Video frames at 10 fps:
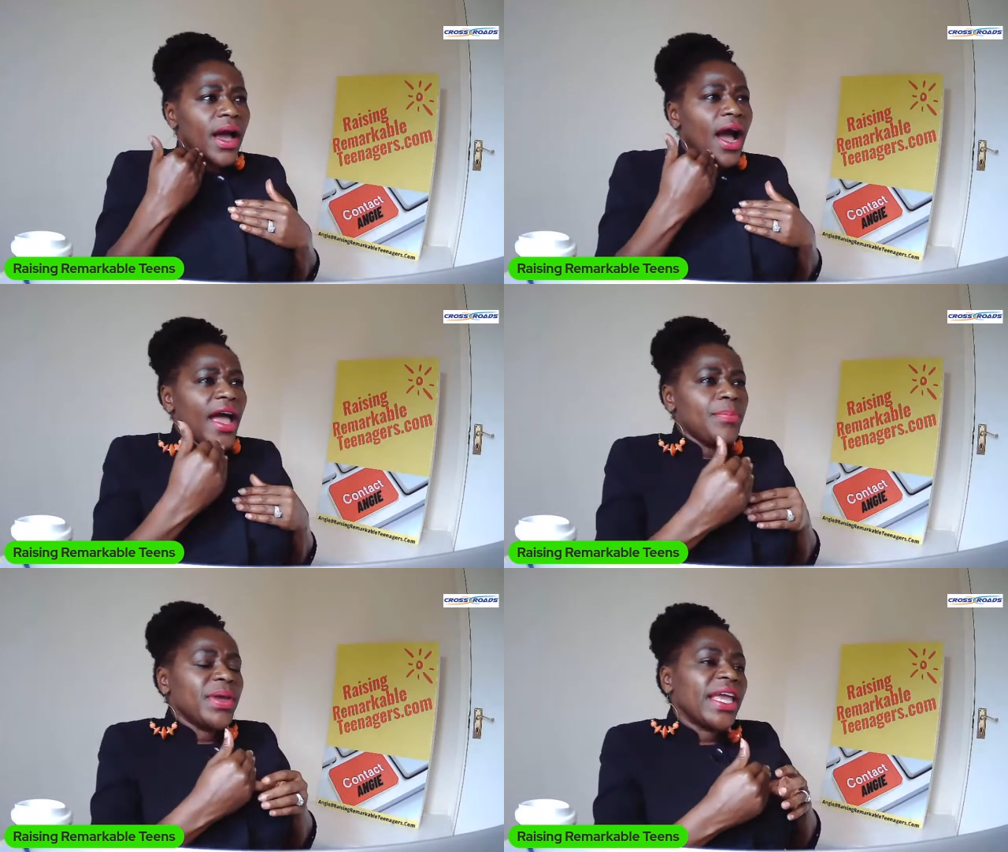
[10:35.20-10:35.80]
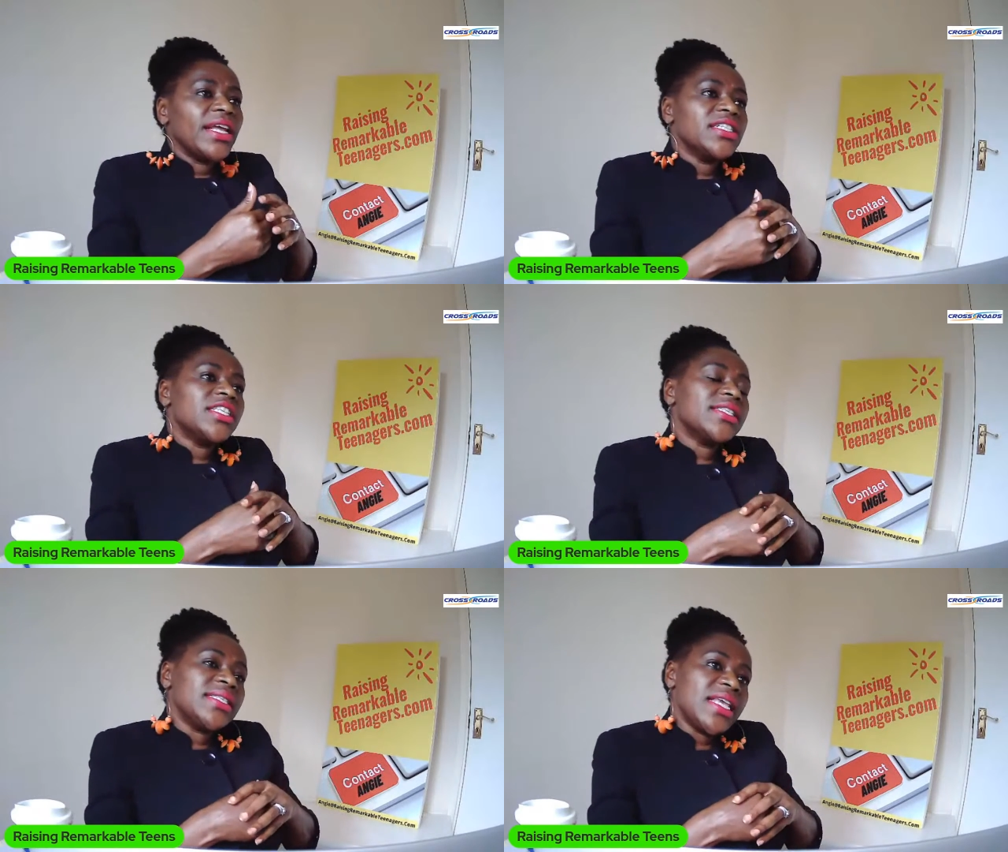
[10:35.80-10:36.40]
I began to
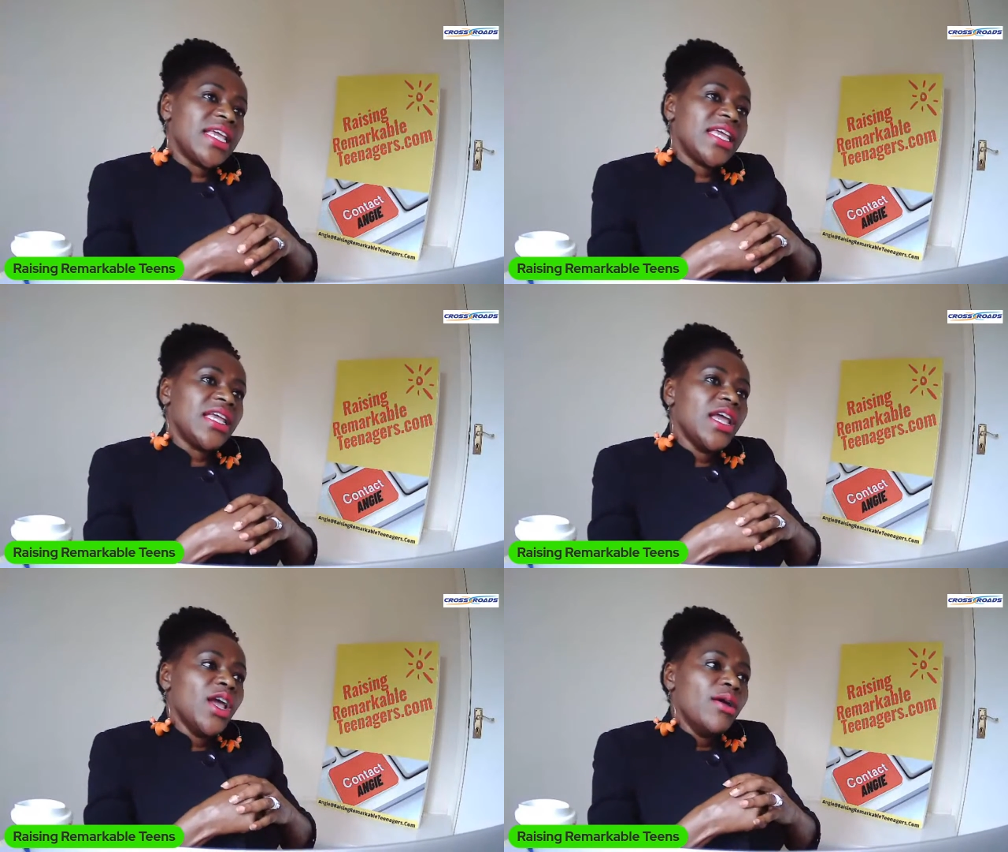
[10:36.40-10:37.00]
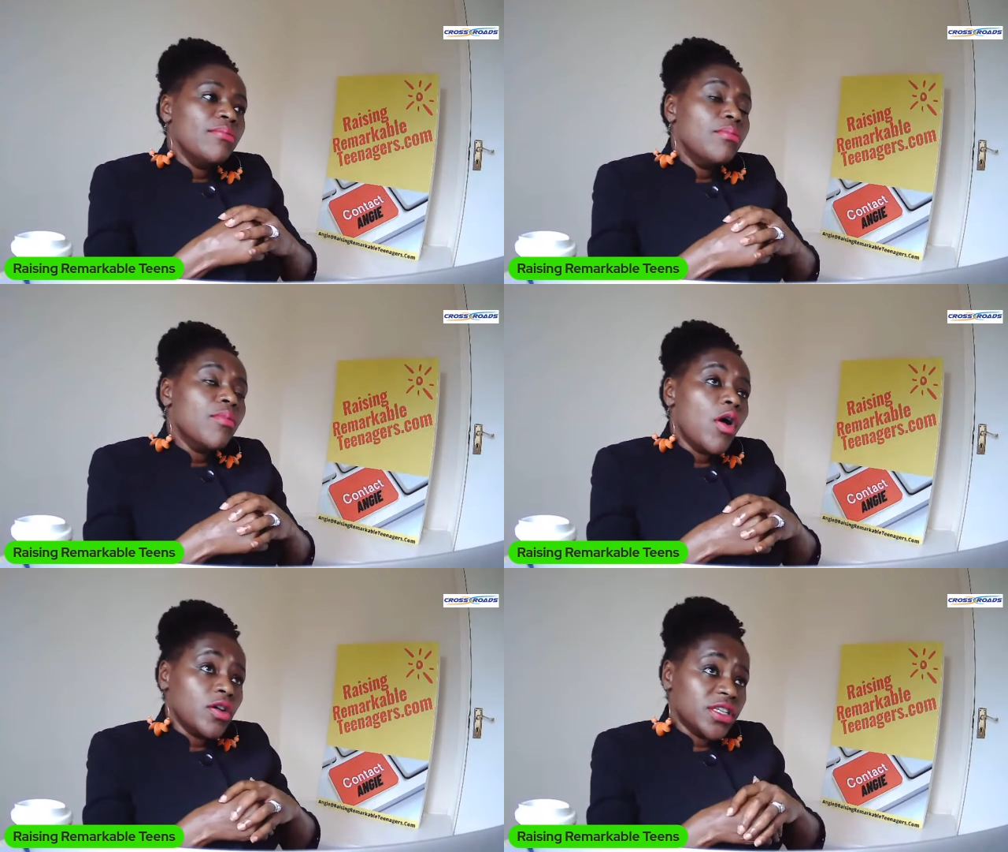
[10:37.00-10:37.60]
see
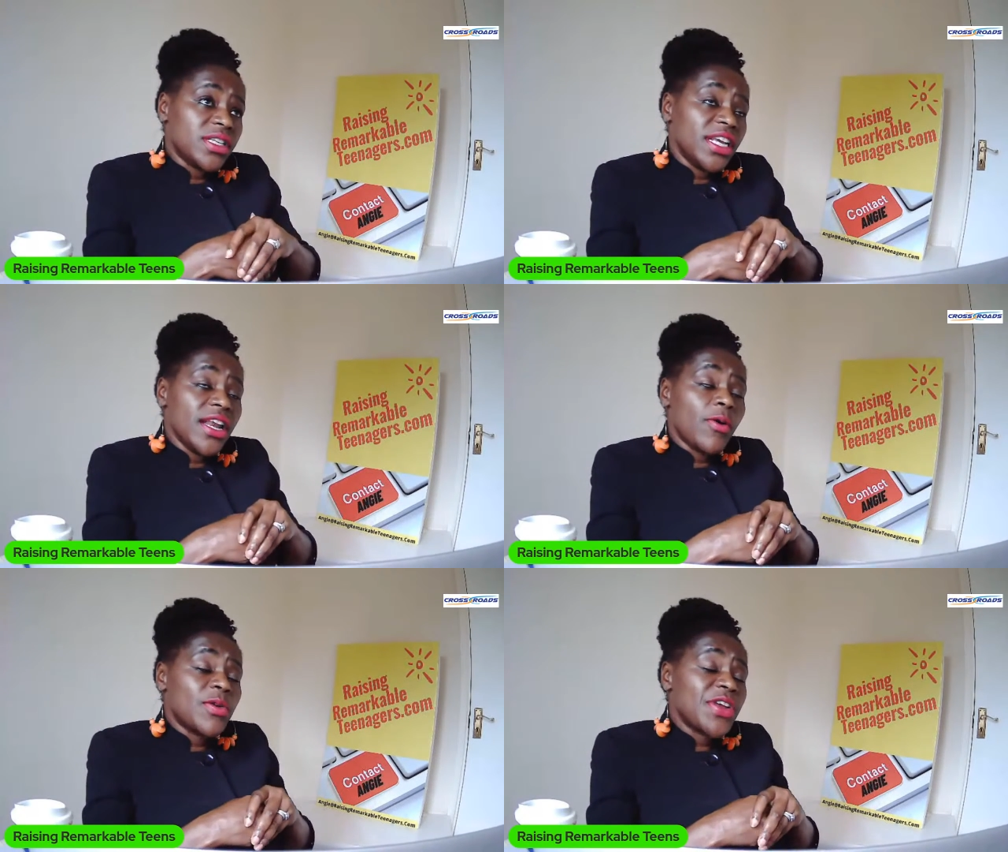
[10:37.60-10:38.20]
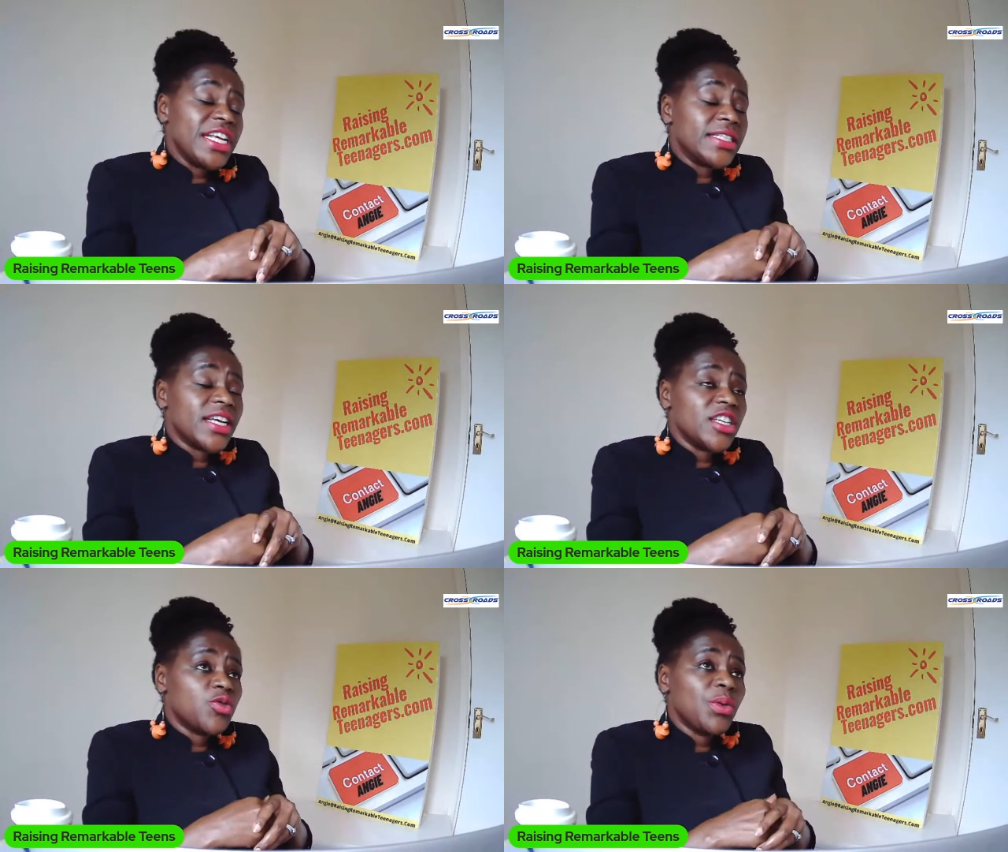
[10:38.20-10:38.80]
in our research,